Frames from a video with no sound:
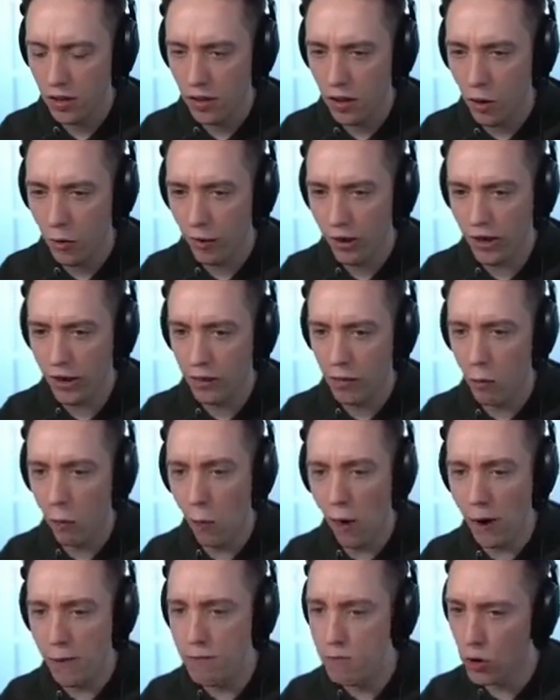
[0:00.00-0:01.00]
Okay,
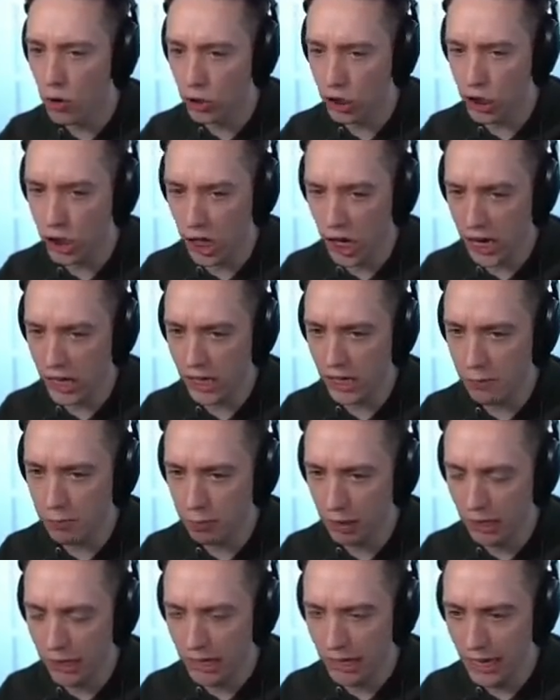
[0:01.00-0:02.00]
one more shiny,
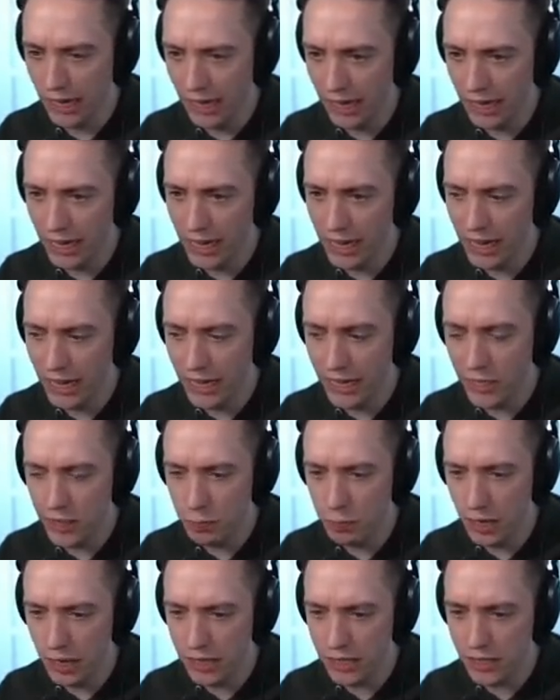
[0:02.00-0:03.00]
please,
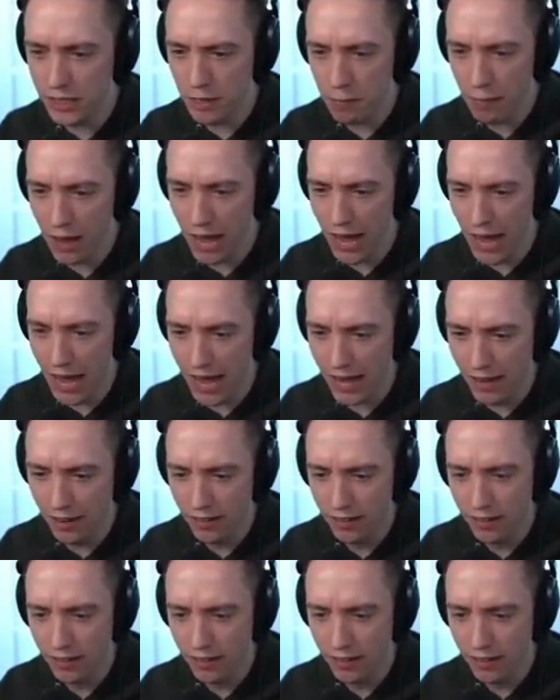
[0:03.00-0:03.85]
Ballista Man!